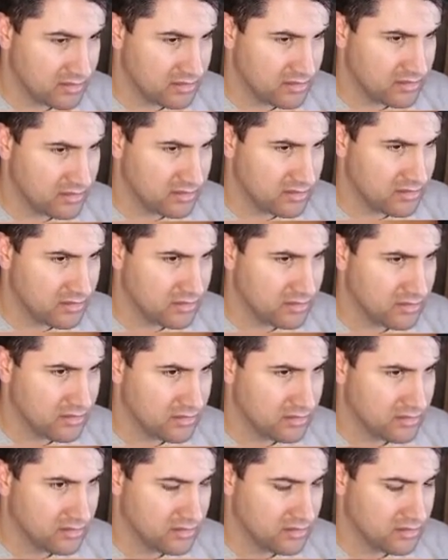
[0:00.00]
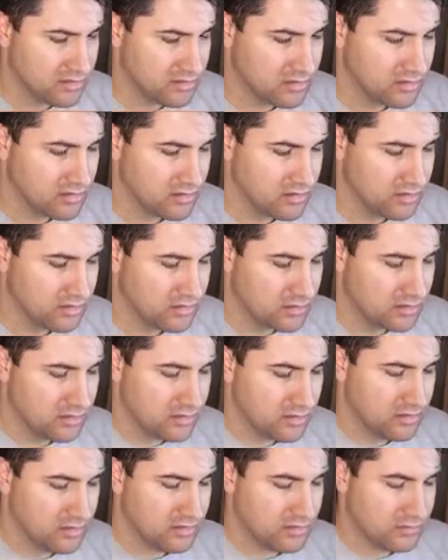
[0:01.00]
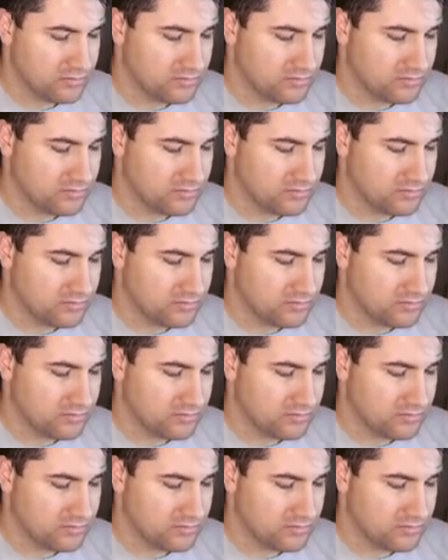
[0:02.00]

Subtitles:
Nobody speaks.